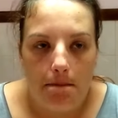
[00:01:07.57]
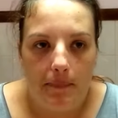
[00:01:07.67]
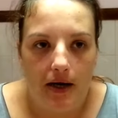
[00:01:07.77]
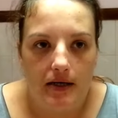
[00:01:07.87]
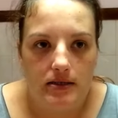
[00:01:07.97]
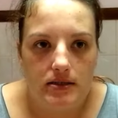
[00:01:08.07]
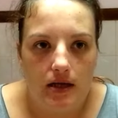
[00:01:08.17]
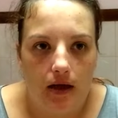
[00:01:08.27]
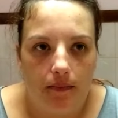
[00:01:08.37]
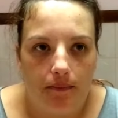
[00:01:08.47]
But,
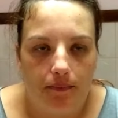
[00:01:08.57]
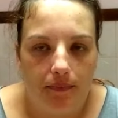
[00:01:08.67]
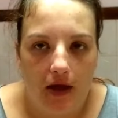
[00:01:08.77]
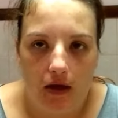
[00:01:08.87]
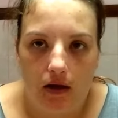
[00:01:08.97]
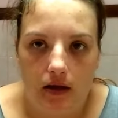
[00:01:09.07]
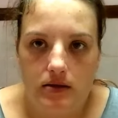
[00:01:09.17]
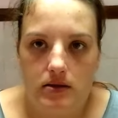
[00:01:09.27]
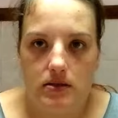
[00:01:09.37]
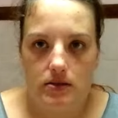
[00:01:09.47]
yeah,
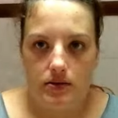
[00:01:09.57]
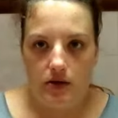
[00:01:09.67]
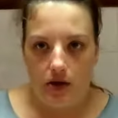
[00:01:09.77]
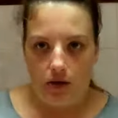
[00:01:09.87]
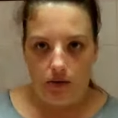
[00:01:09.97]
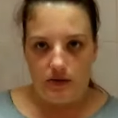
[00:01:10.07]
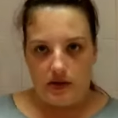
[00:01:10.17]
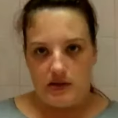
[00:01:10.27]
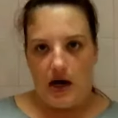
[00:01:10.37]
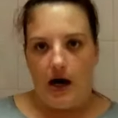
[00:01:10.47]
it's, you know, the
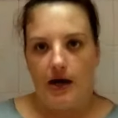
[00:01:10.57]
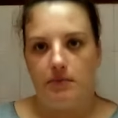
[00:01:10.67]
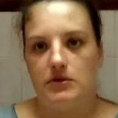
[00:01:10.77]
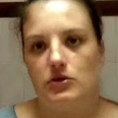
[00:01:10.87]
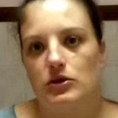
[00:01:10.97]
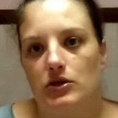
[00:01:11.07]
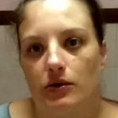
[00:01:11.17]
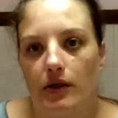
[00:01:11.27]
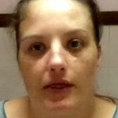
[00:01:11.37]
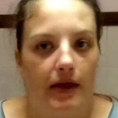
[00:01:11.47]
time is
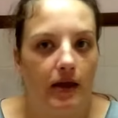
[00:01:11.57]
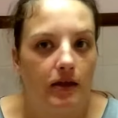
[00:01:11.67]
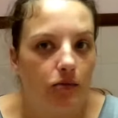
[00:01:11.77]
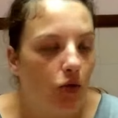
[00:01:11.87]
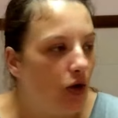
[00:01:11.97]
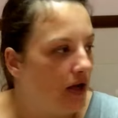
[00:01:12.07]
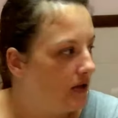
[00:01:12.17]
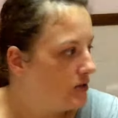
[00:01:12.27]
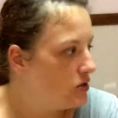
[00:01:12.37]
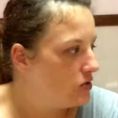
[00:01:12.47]
also a thing in the
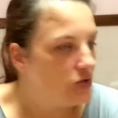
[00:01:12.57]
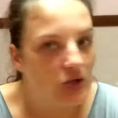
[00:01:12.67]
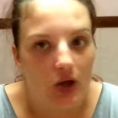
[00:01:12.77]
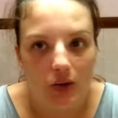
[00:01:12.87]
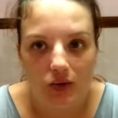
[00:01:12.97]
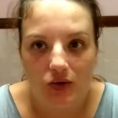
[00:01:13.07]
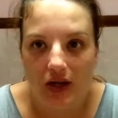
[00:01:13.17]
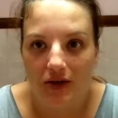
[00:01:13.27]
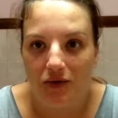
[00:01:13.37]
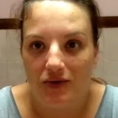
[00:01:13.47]
mornings, you know,
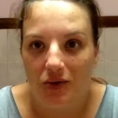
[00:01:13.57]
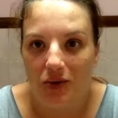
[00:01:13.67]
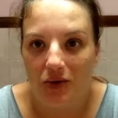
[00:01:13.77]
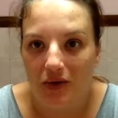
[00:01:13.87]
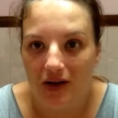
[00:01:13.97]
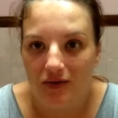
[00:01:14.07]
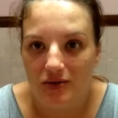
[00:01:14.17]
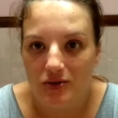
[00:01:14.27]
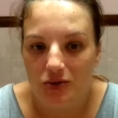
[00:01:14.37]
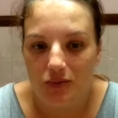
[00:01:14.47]
get your daughter ready for
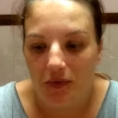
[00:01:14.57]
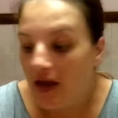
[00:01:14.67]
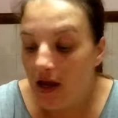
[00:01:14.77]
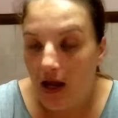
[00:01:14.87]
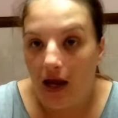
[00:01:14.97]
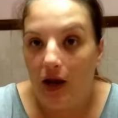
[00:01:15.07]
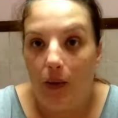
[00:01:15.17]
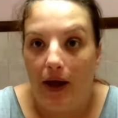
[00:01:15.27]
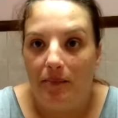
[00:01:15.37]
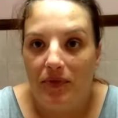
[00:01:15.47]
school.
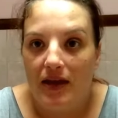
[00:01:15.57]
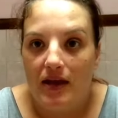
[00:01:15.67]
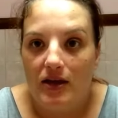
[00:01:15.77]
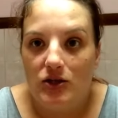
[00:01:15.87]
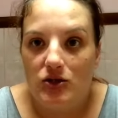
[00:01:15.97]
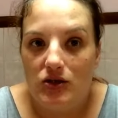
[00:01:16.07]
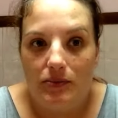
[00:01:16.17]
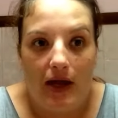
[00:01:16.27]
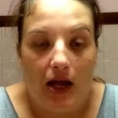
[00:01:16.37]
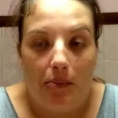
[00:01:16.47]
Anyway, to the
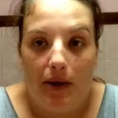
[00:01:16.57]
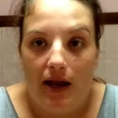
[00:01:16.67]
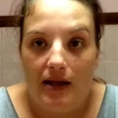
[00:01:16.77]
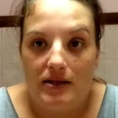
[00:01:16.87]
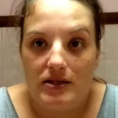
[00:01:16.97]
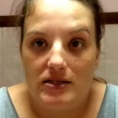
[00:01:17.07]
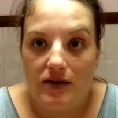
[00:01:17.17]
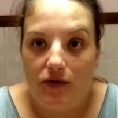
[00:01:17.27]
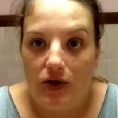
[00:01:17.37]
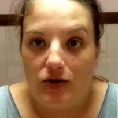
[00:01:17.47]
makeup palettes.
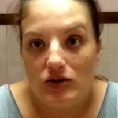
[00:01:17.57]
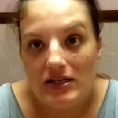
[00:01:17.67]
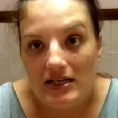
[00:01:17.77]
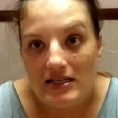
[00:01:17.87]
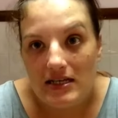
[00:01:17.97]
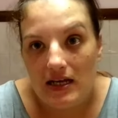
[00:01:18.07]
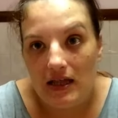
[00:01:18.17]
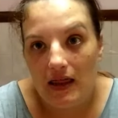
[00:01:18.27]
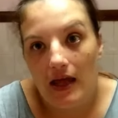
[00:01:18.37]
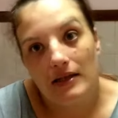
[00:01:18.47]
If you're interested in
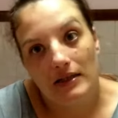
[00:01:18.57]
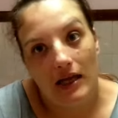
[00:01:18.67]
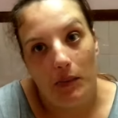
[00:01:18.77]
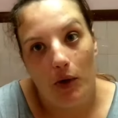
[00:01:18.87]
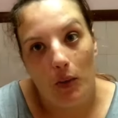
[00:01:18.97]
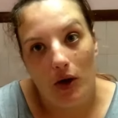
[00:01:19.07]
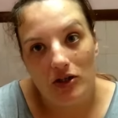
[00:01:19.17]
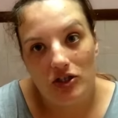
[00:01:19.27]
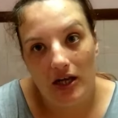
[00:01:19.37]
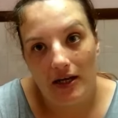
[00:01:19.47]
seeing that, keep on
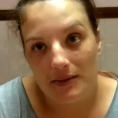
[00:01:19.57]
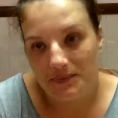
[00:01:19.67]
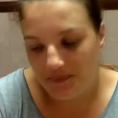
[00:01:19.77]
watching.